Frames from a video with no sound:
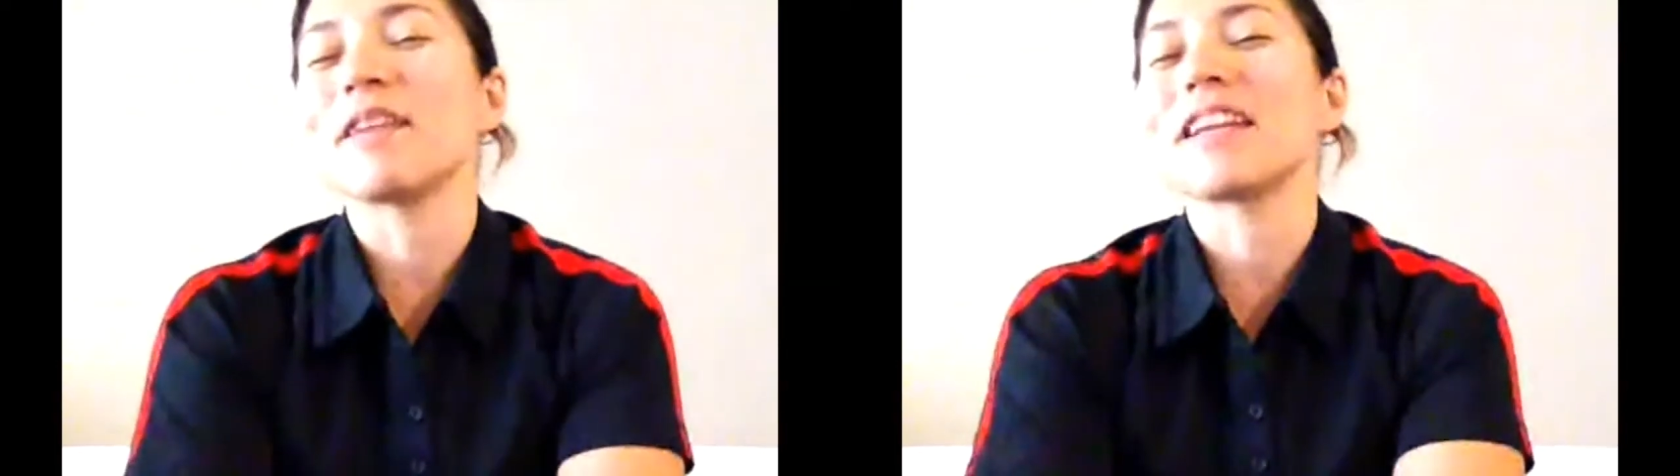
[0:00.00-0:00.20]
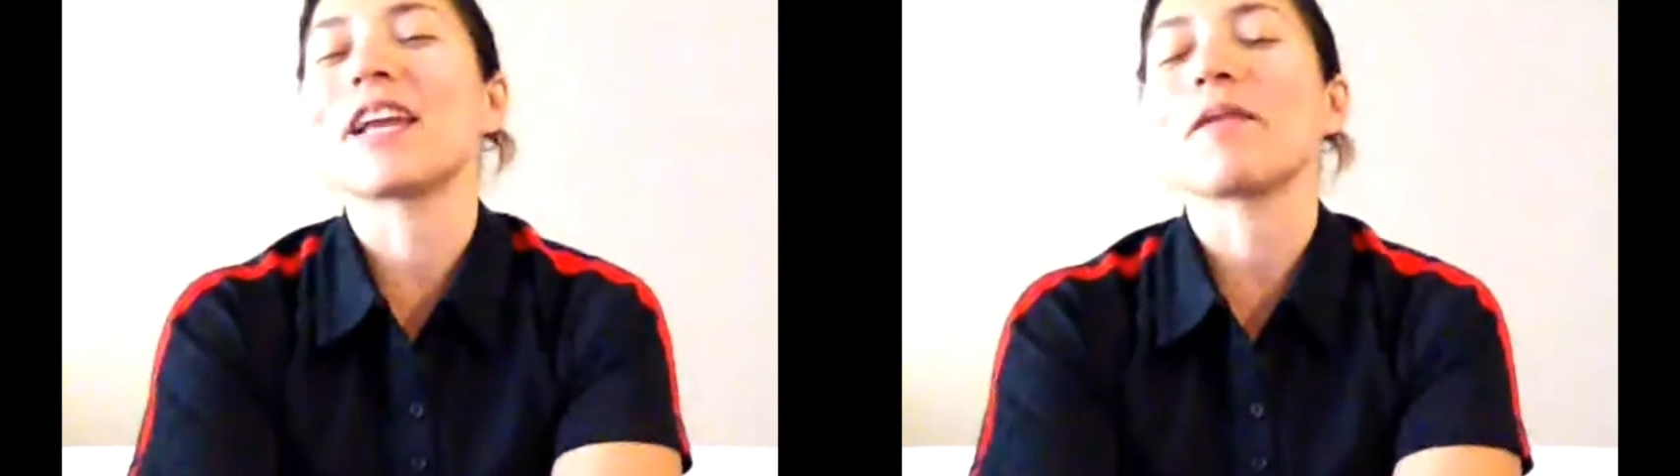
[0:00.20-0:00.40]

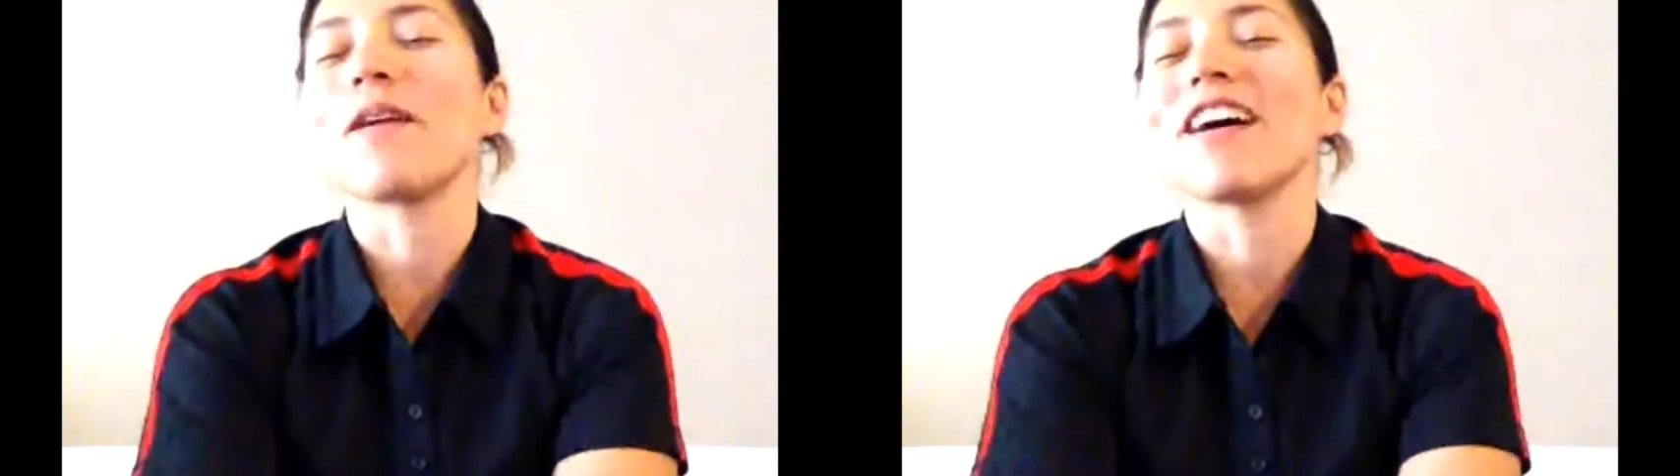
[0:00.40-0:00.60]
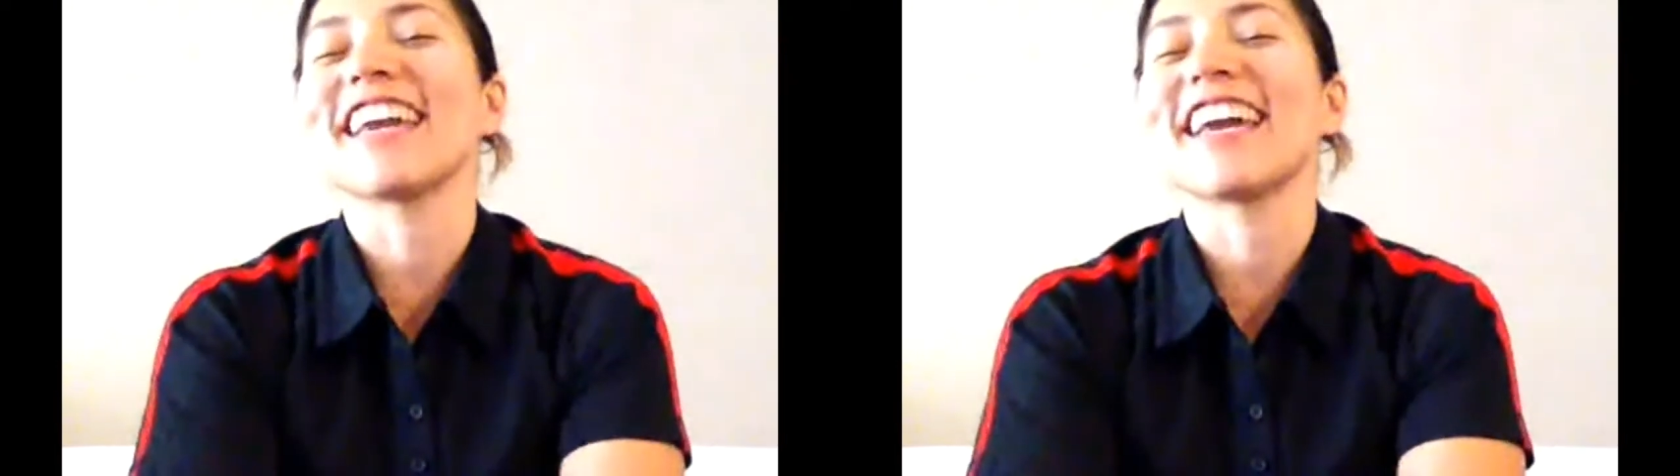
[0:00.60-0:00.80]
anybody
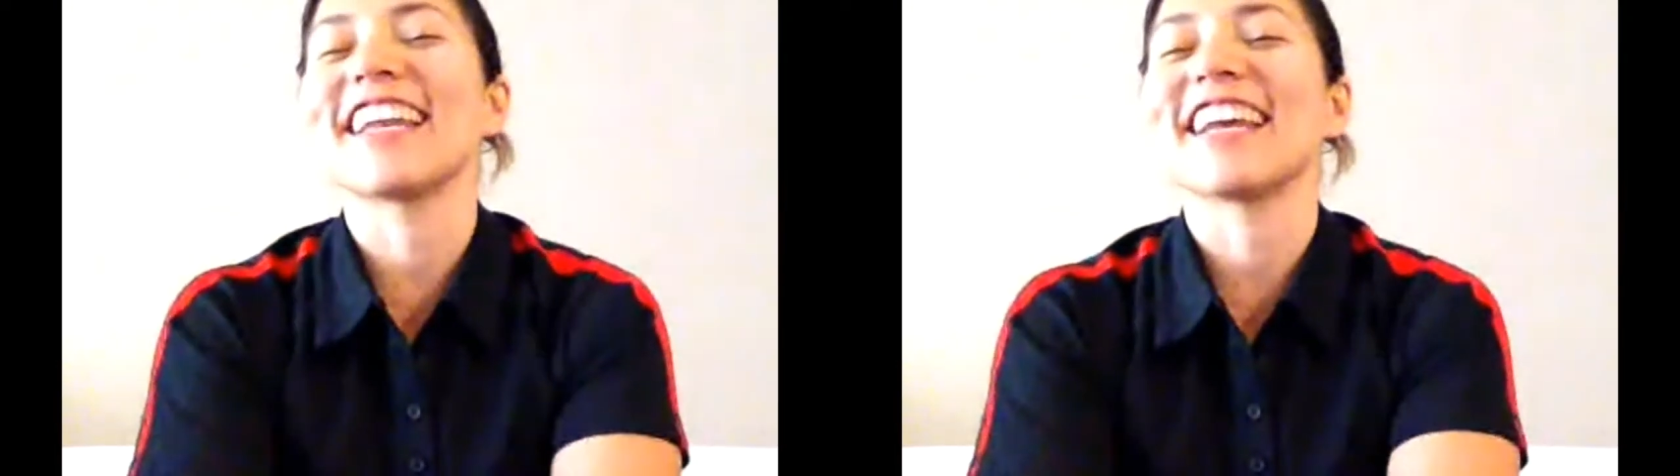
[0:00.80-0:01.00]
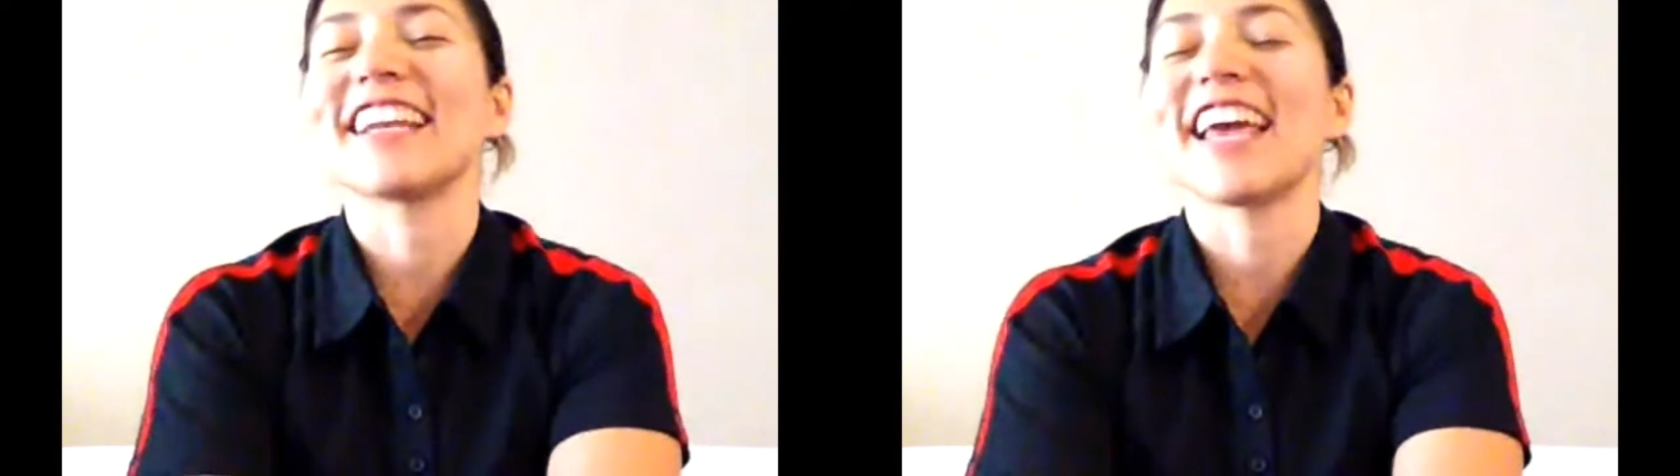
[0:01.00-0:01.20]
can
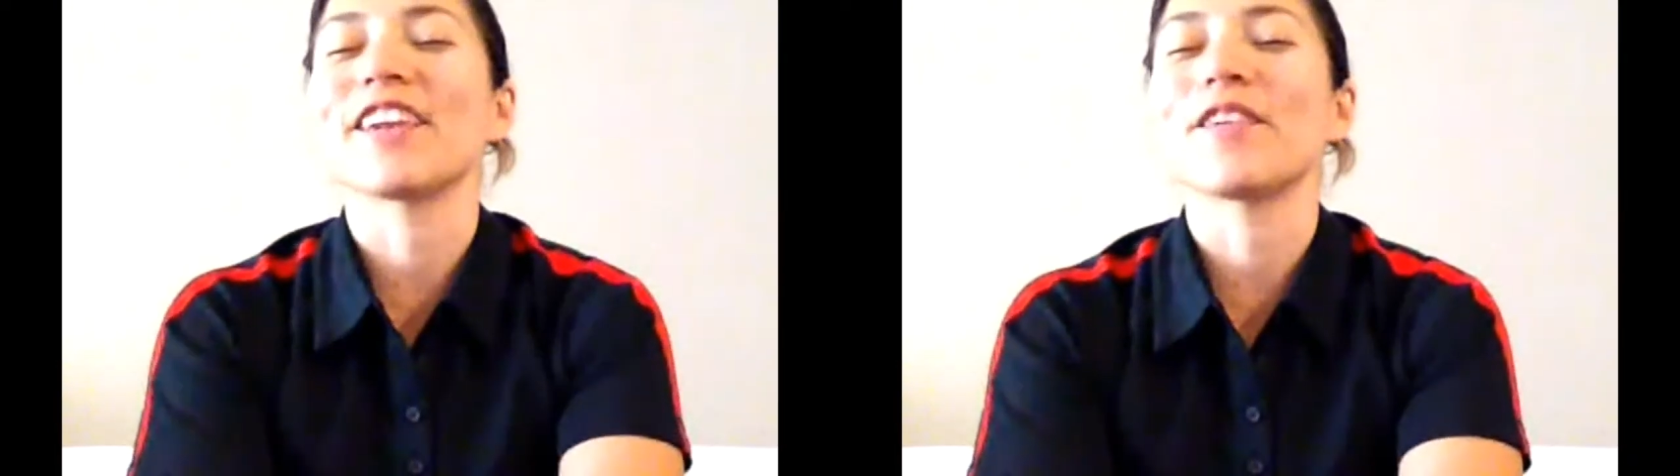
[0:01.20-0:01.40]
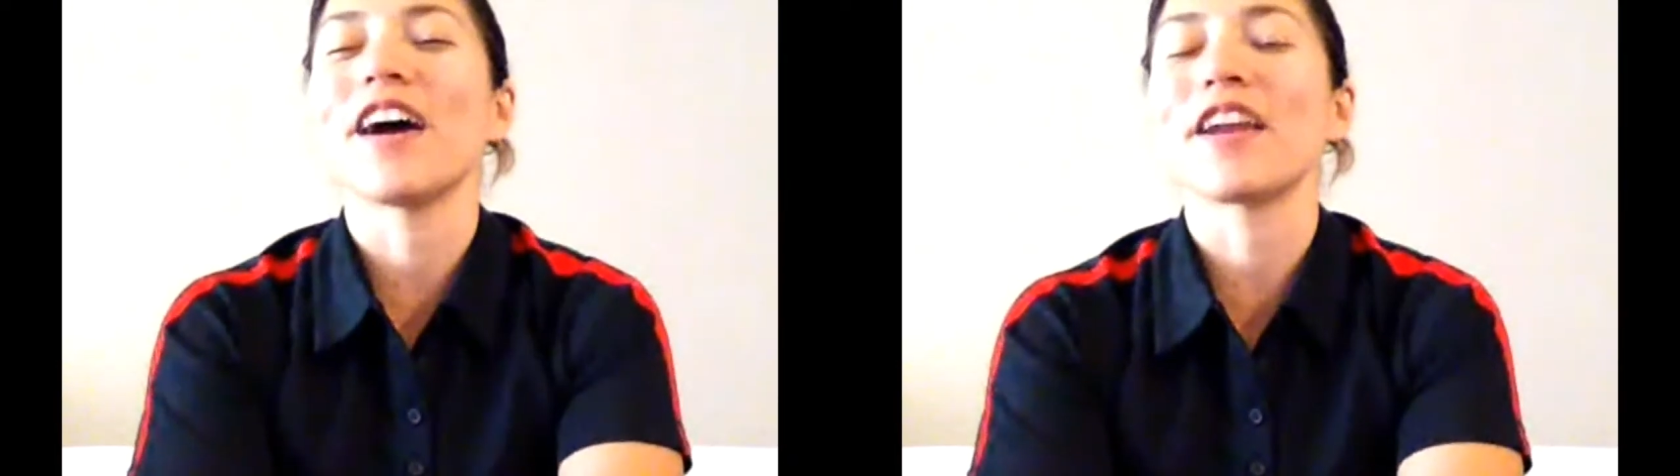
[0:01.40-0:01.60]
walk in and